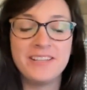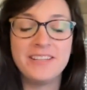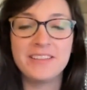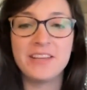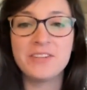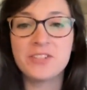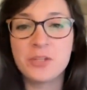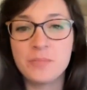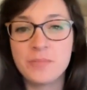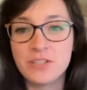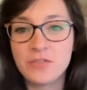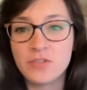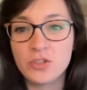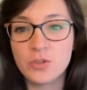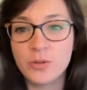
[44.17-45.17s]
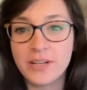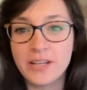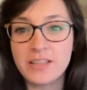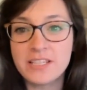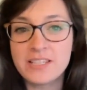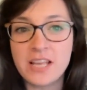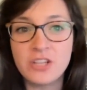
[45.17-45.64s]
and thanks so much for joining
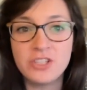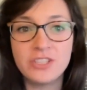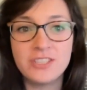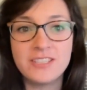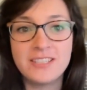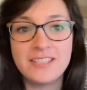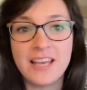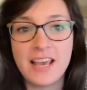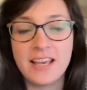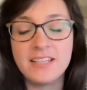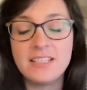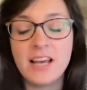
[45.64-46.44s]
the session today